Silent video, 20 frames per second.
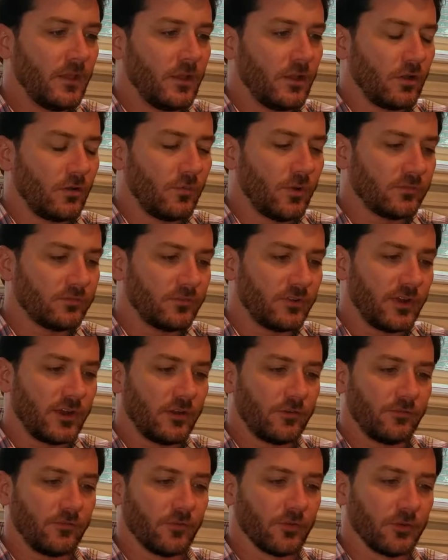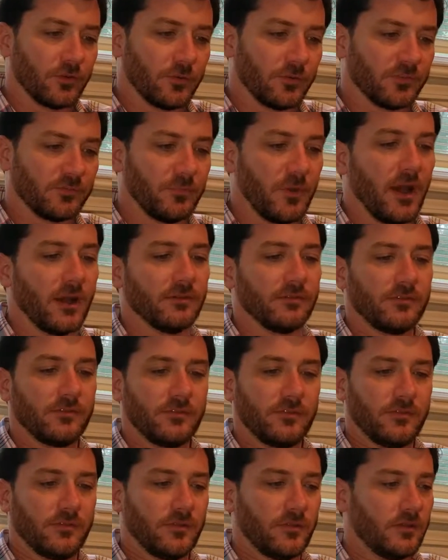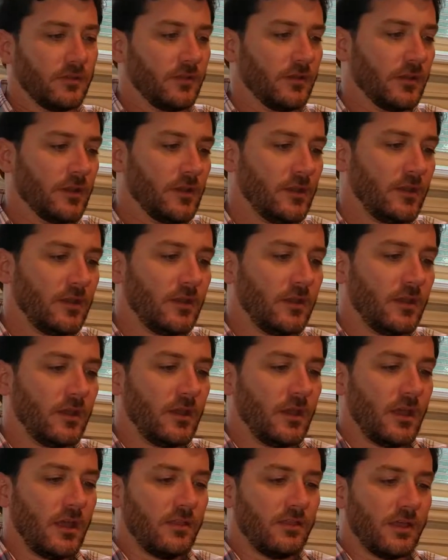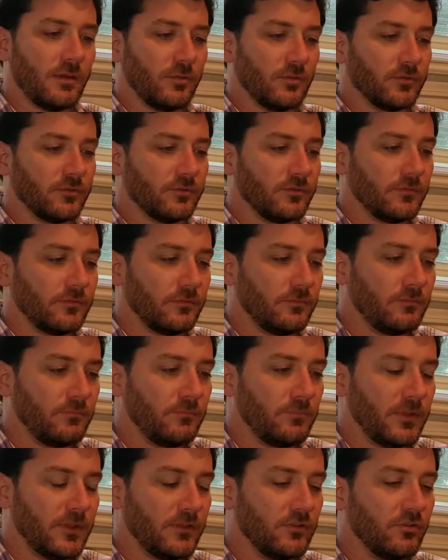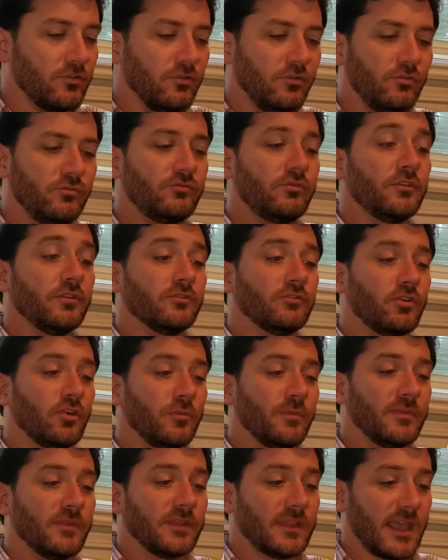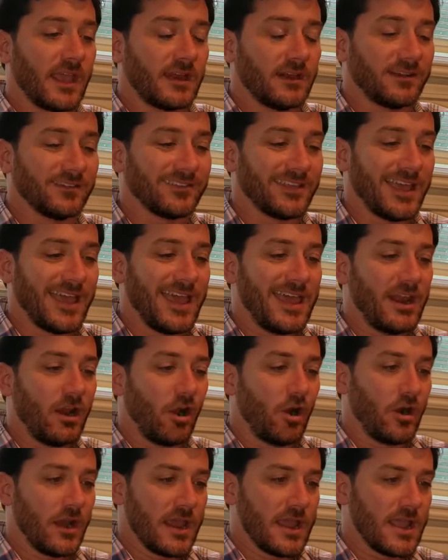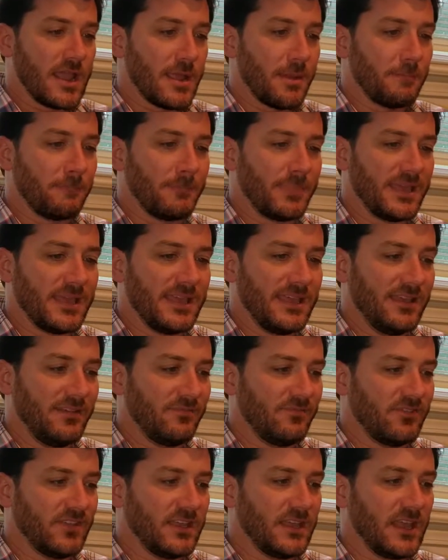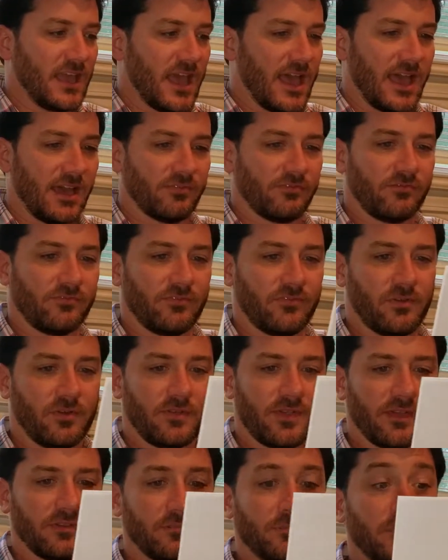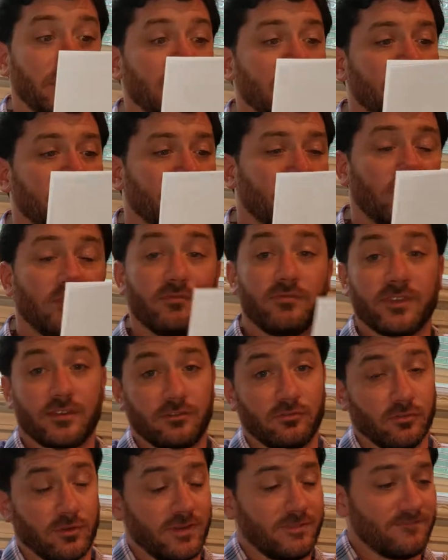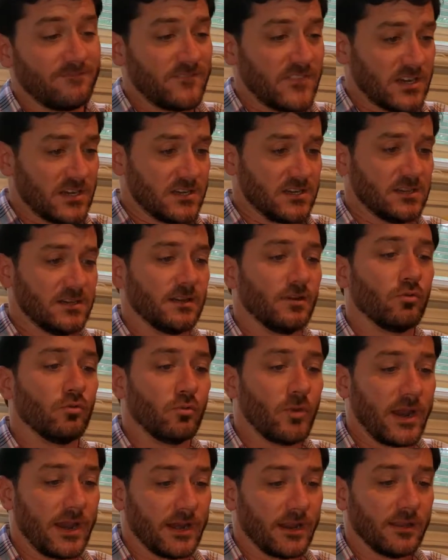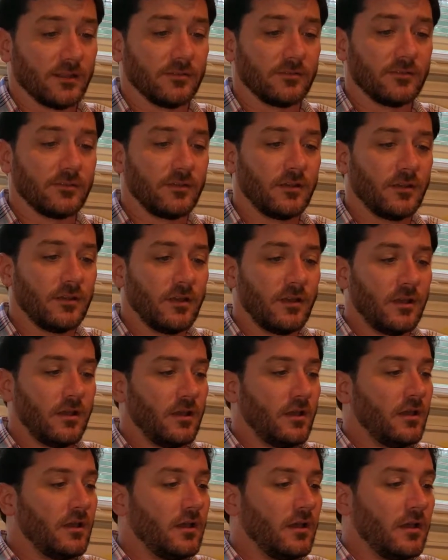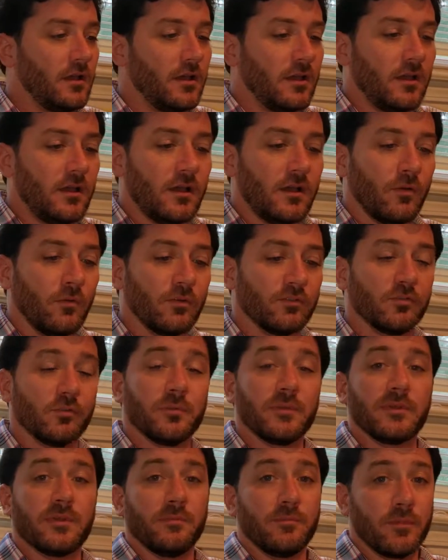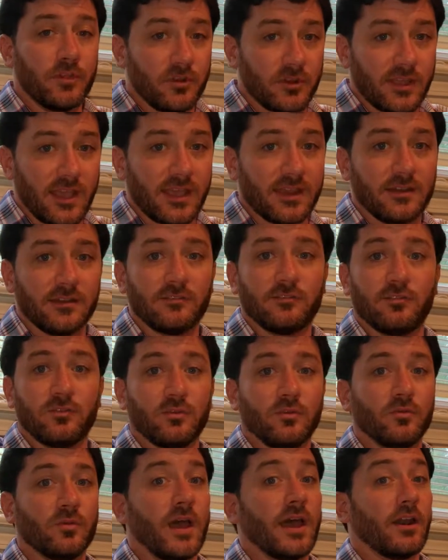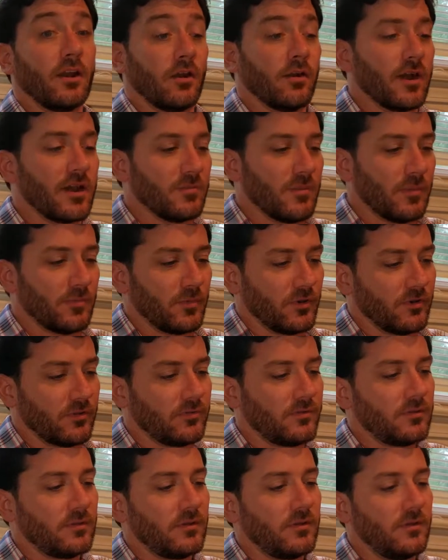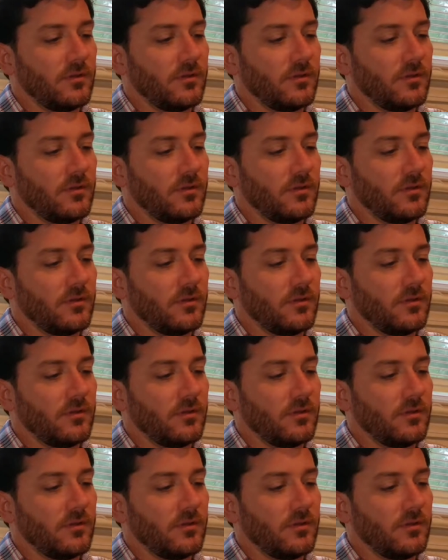Questionnaire for your response. They will be used to determine the candidate's NRA PVF, that's Political Victory Fund, ratings, which will be communicated to NRA members.